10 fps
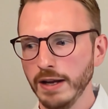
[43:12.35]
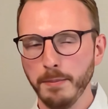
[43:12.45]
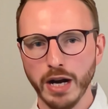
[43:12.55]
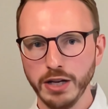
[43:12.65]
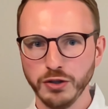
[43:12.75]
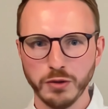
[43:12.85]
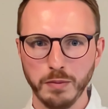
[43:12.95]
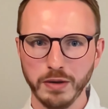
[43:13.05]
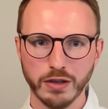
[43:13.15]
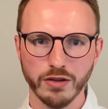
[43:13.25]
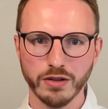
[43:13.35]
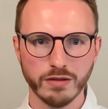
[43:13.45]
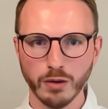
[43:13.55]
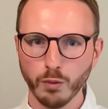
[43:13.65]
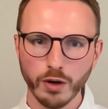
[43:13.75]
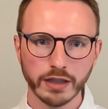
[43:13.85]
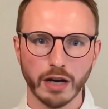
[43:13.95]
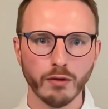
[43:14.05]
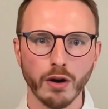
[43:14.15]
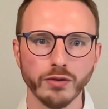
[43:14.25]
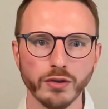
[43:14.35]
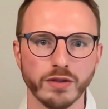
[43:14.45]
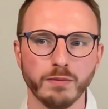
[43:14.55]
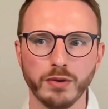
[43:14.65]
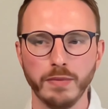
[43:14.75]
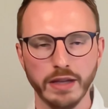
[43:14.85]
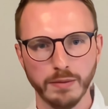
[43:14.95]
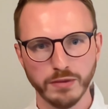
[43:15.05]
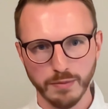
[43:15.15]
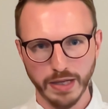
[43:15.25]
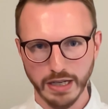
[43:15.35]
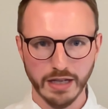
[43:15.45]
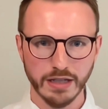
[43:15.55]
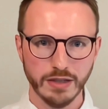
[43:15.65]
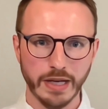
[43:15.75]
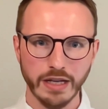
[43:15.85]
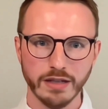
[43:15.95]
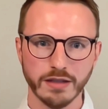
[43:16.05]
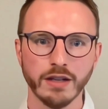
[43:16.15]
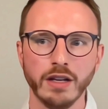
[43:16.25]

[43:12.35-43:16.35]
it might just be because the work they're on doesn't permit them to be in that space.